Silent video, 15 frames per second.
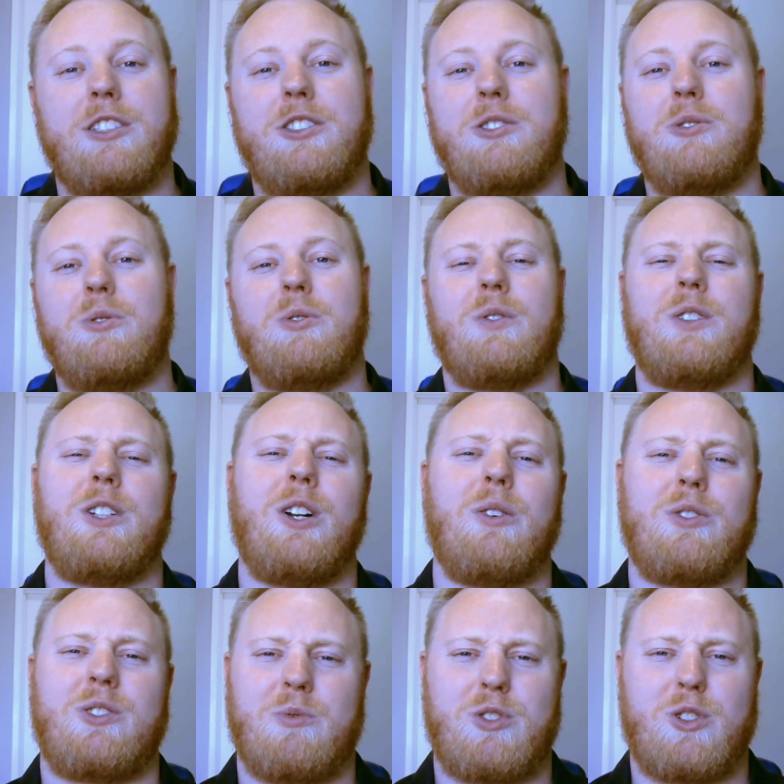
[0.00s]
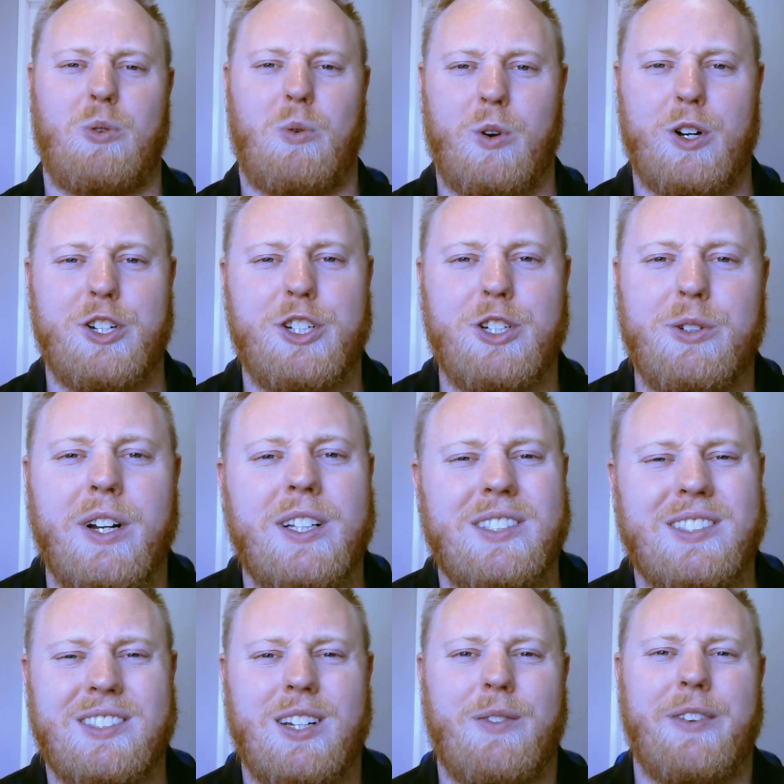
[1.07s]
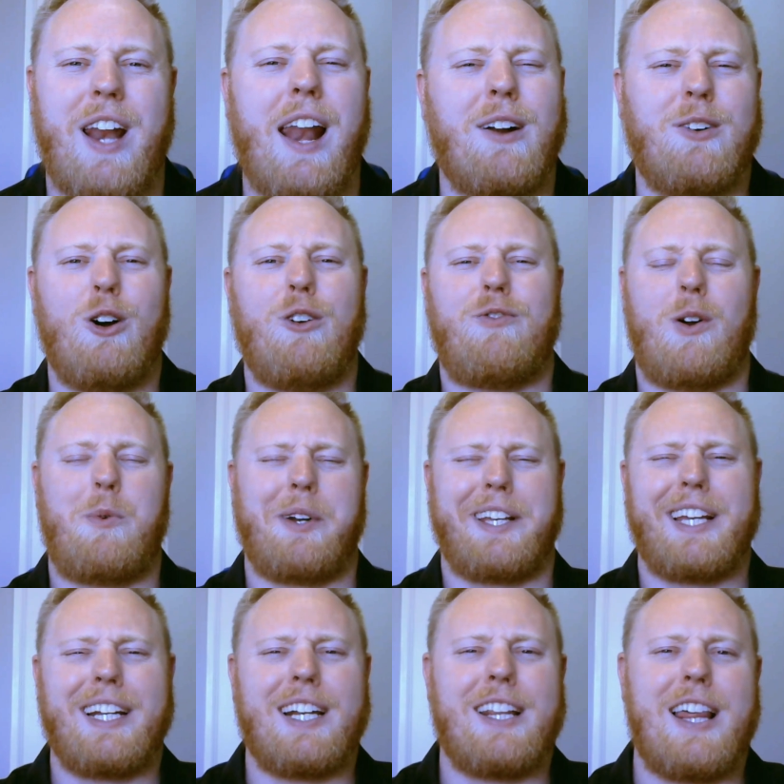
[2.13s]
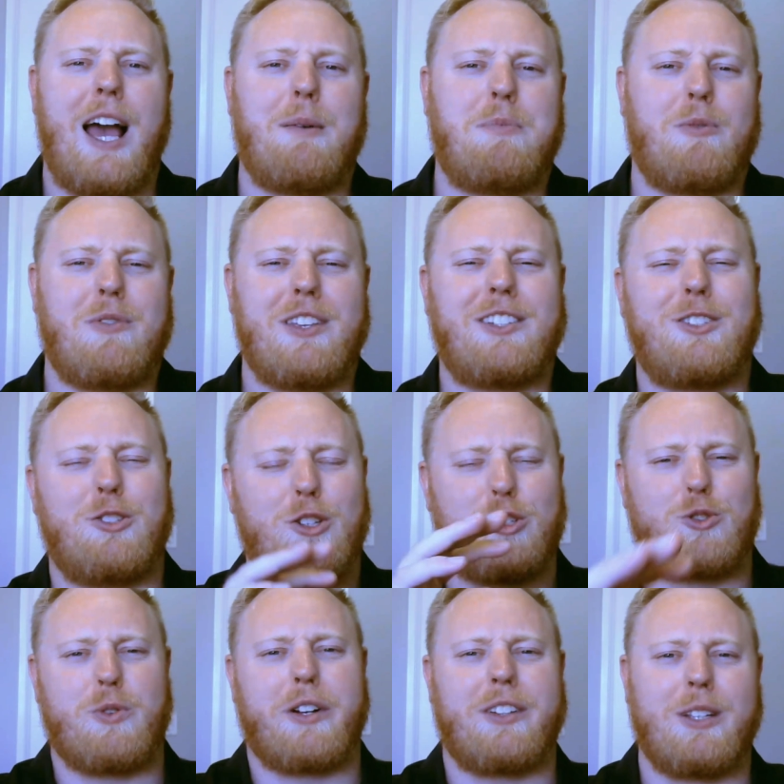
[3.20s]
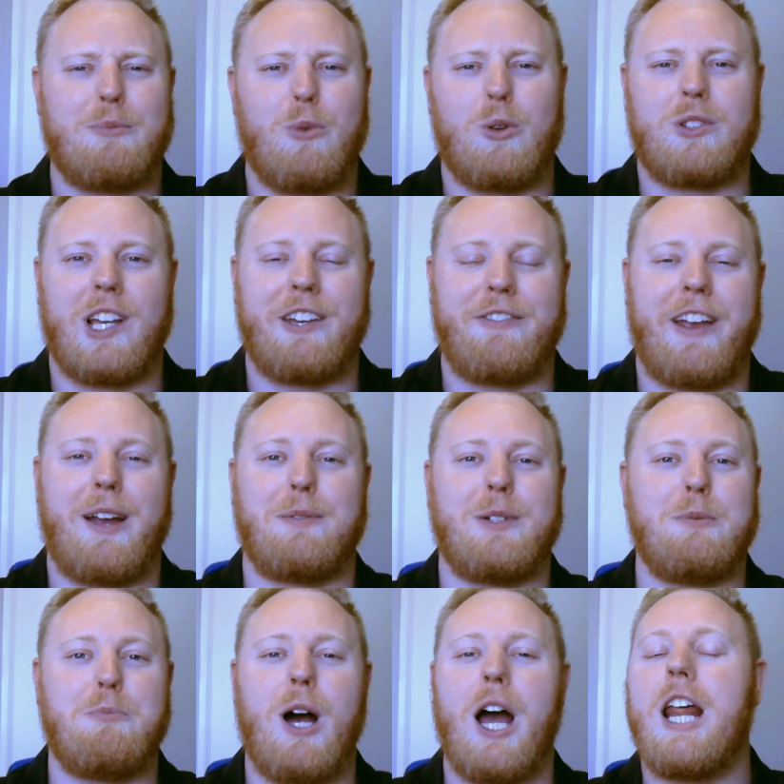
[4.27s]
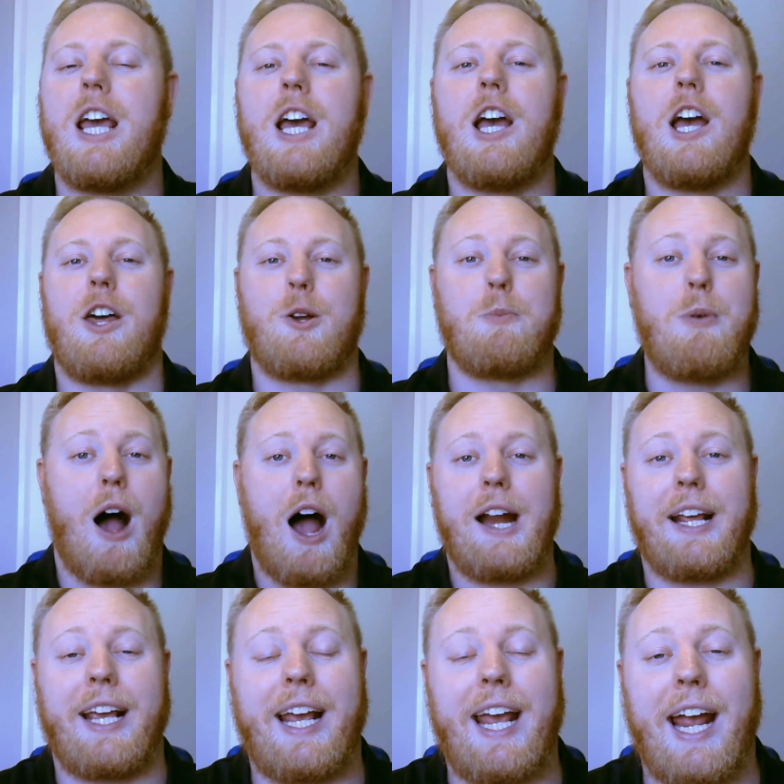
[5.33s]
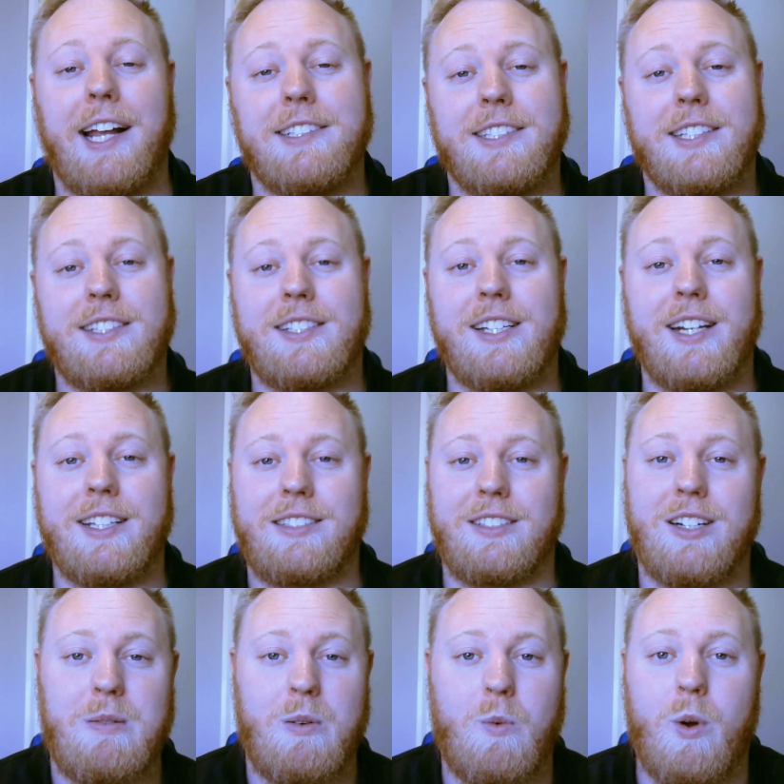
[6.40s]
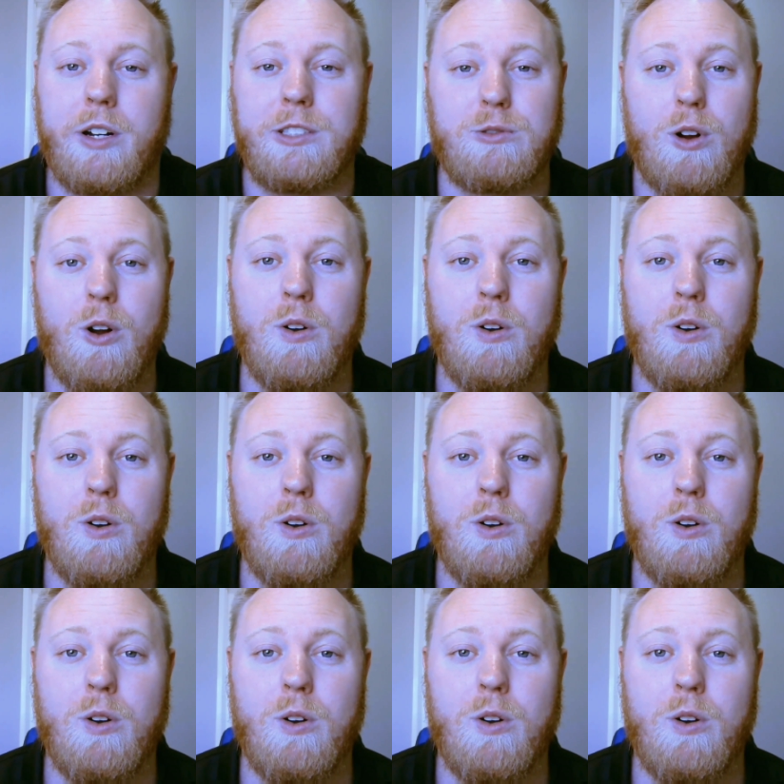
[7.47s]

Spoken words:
do, some storage units and stuff. And I don't know if I want to get into that, but this is just strictly multifamily. But they're buying in Kansas City. It's the number one